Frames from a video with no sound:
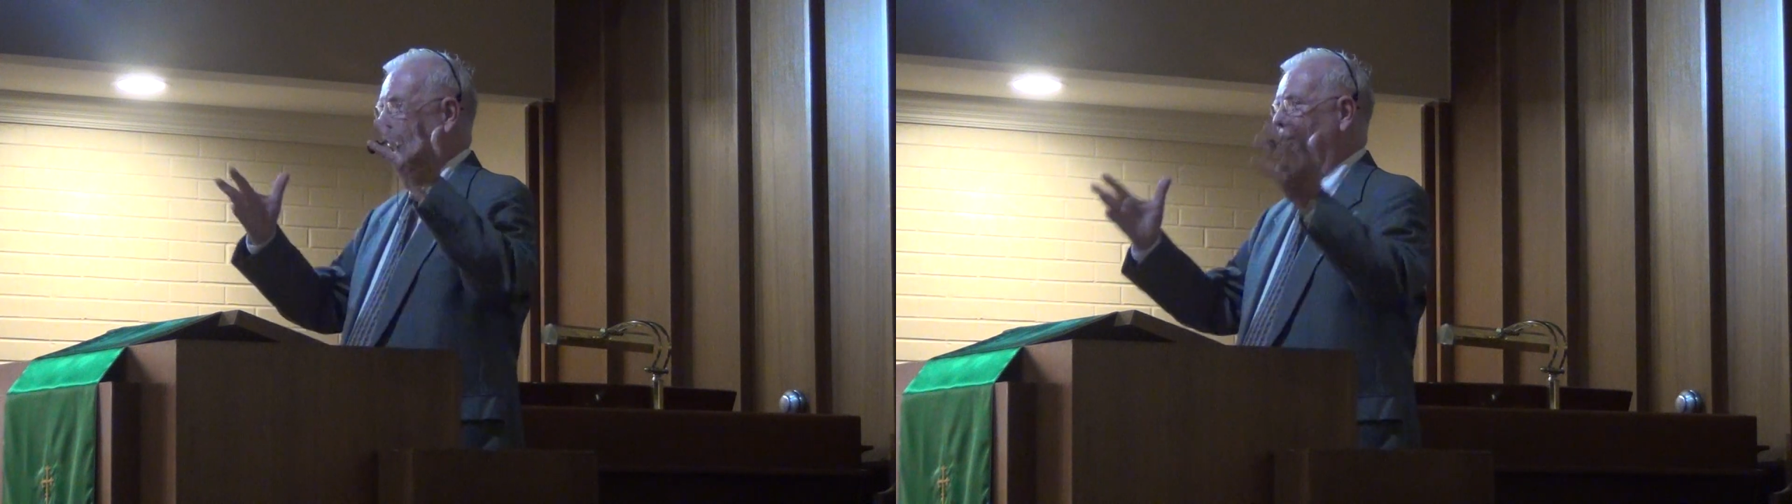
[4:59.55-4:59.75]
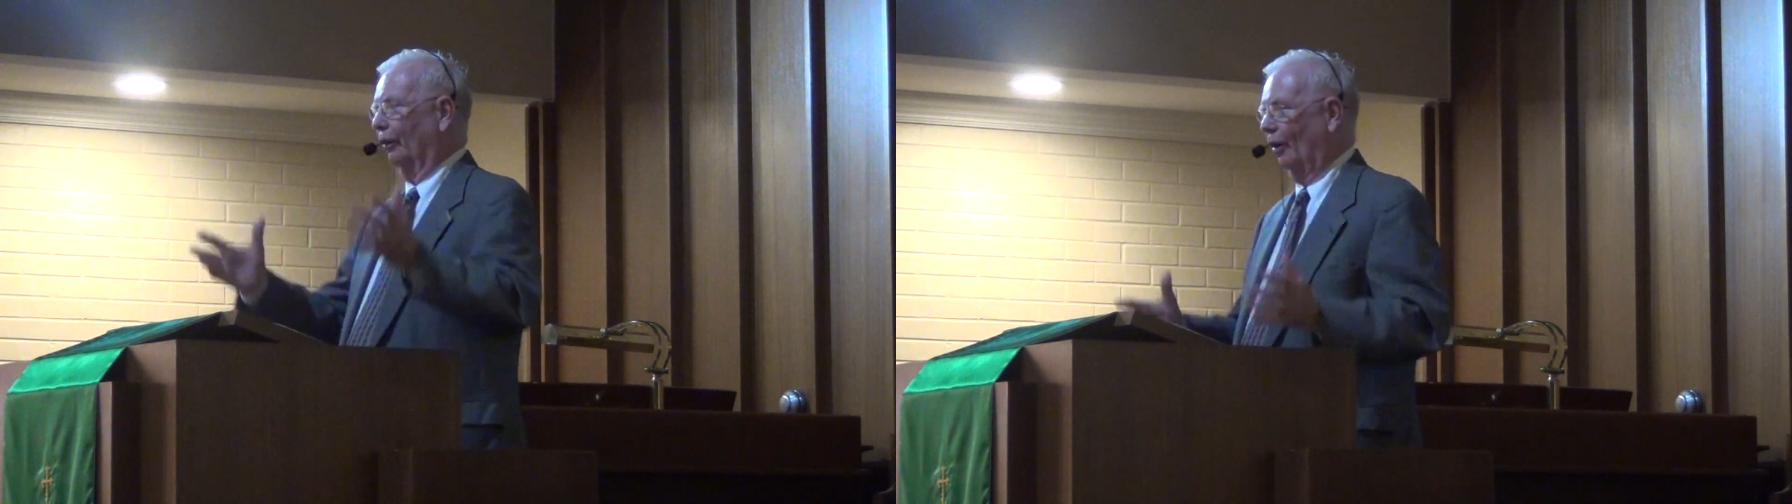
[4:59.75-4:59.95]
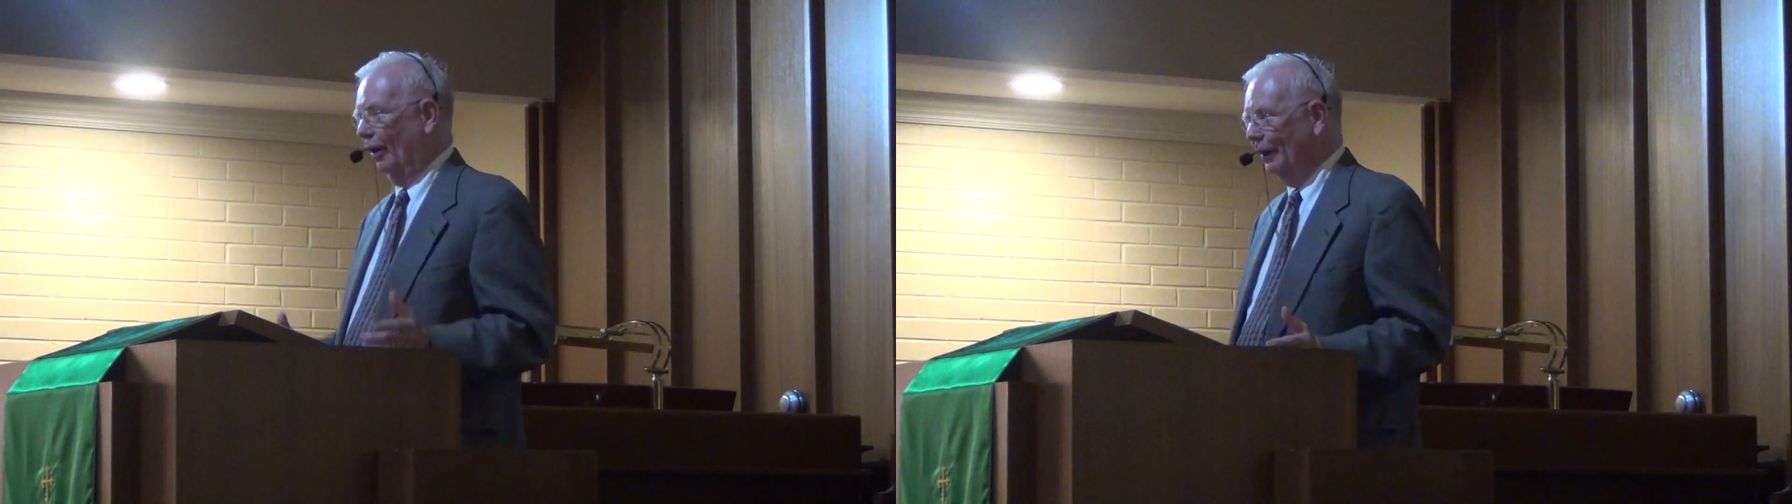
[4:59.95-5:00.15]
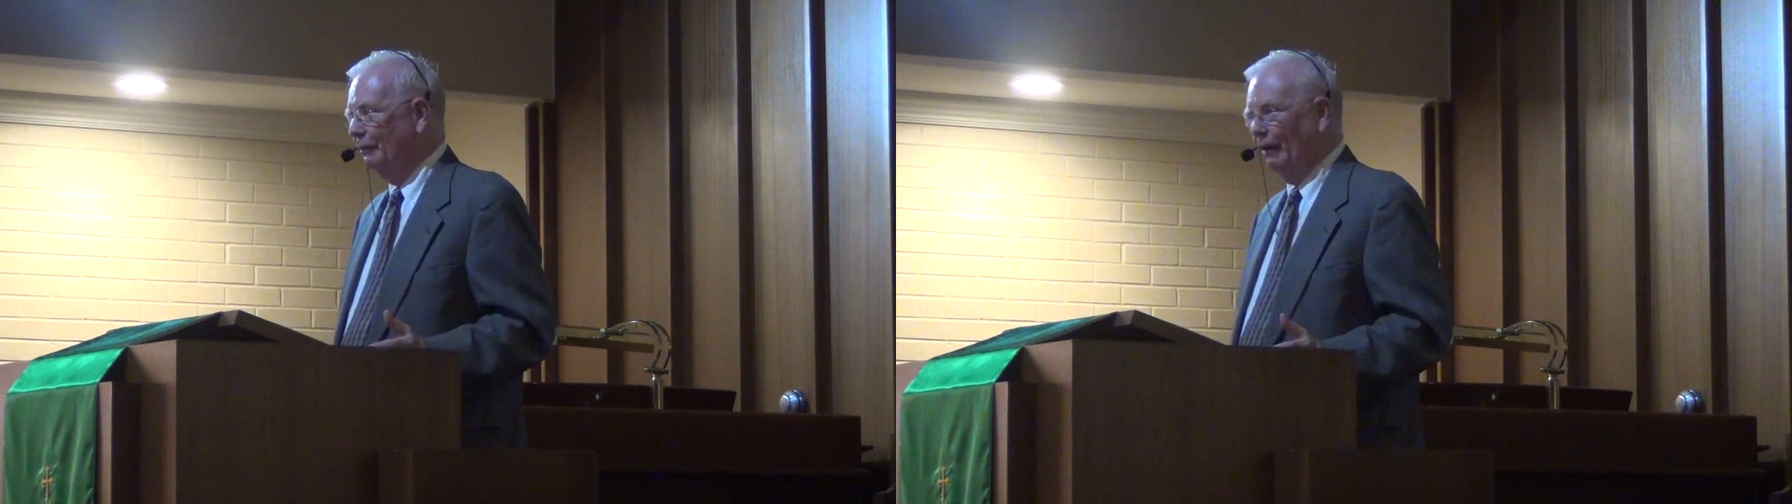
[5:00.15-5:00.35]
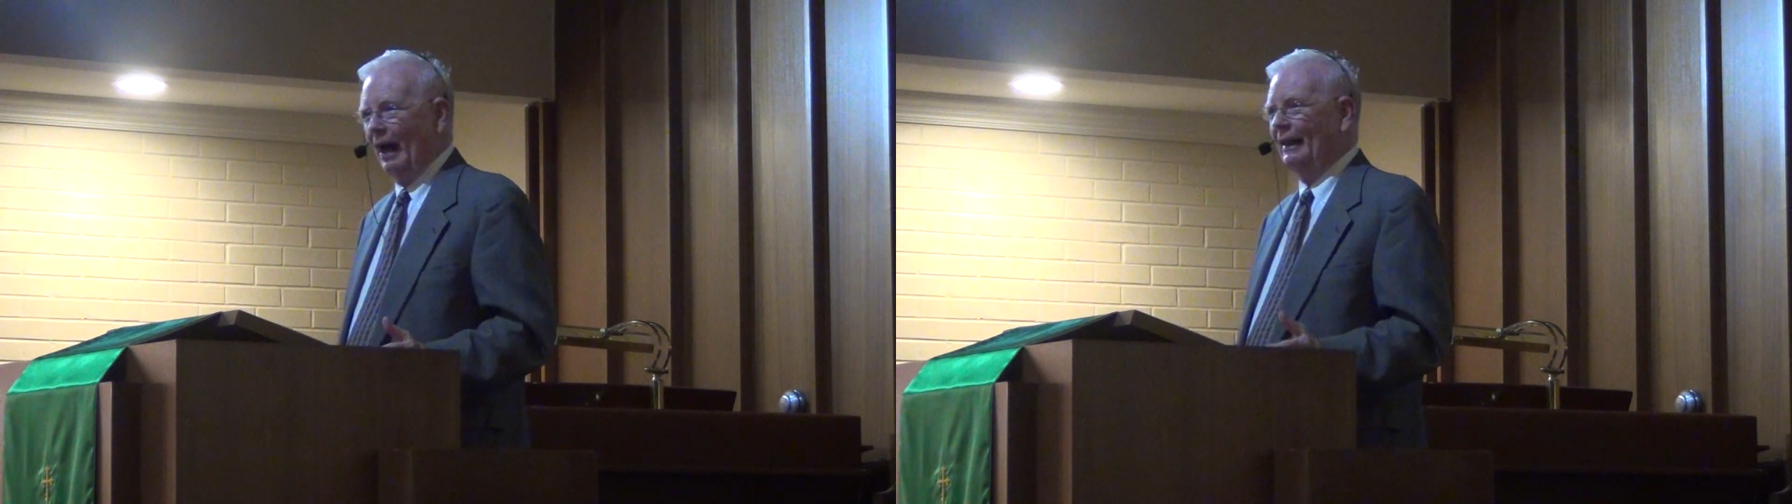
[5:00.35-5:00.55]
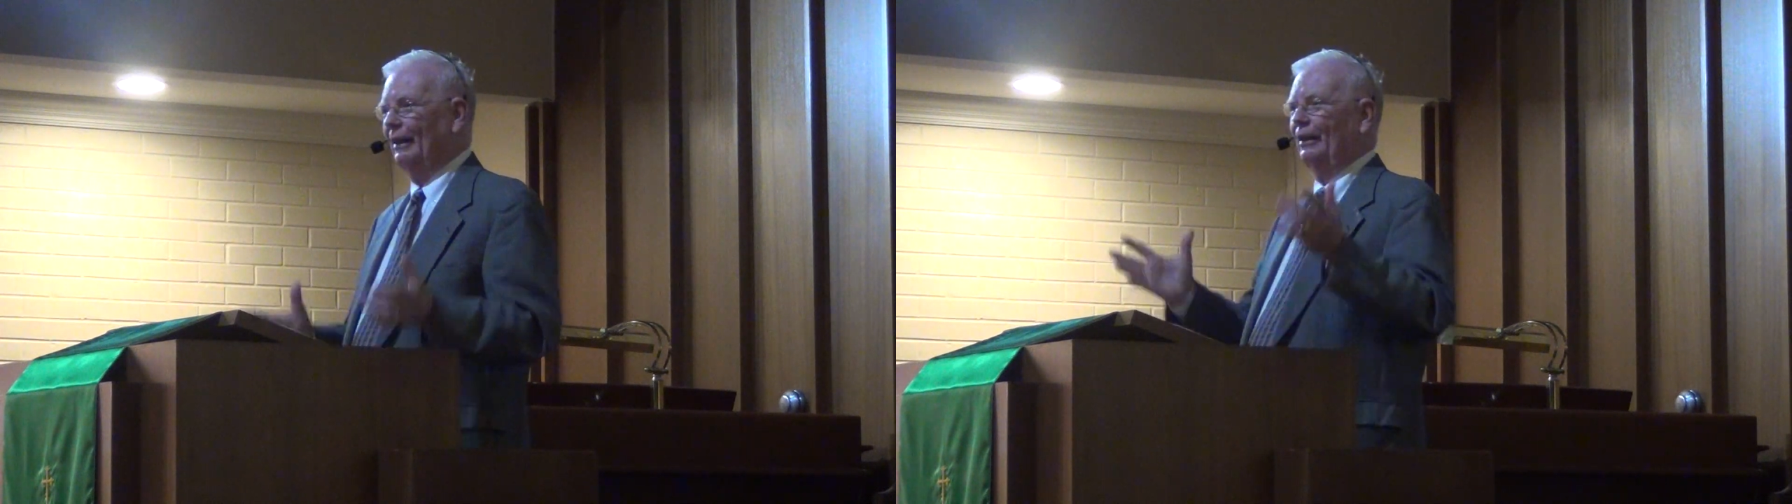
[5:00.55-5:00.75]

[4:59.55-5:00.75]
and you're all invited,